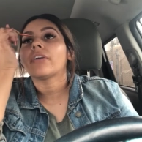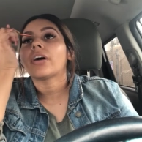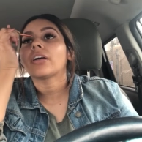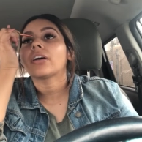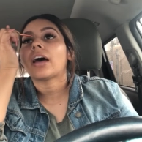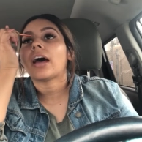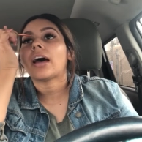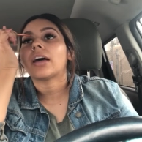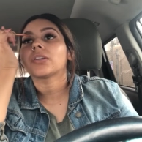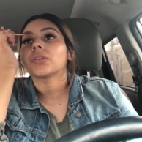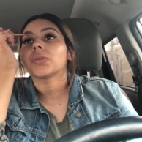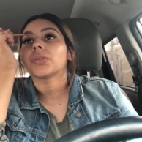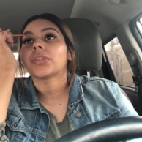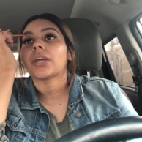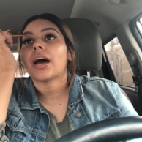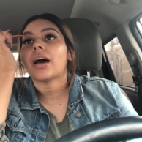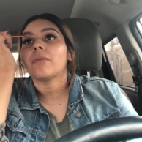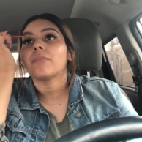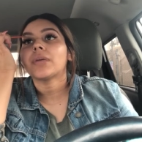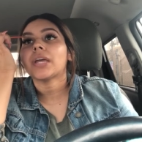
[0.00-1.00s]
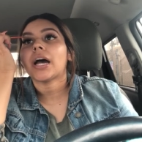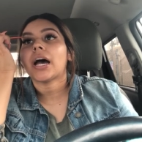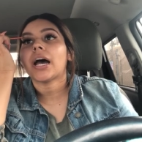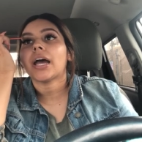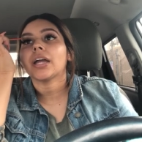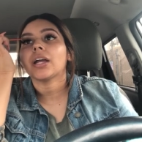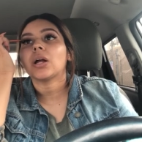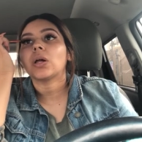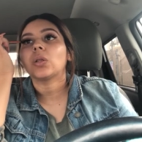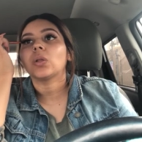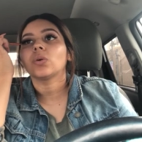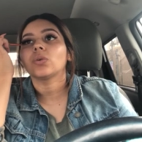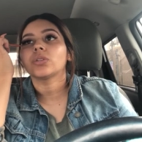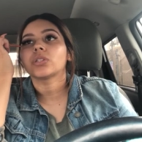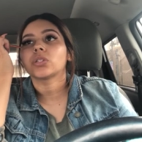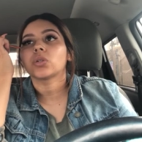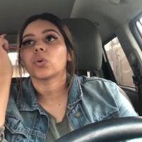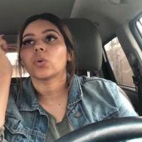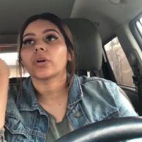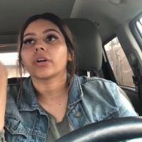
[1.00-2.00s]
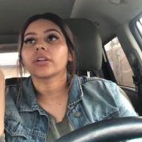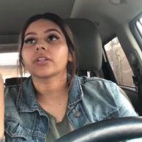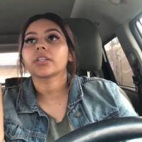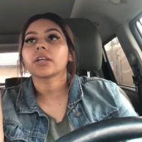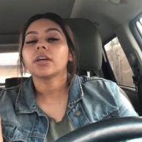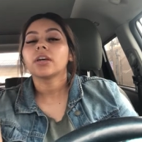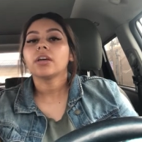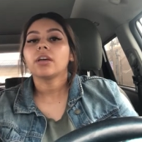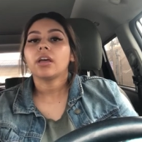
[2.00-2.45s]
handled that behind closed doors.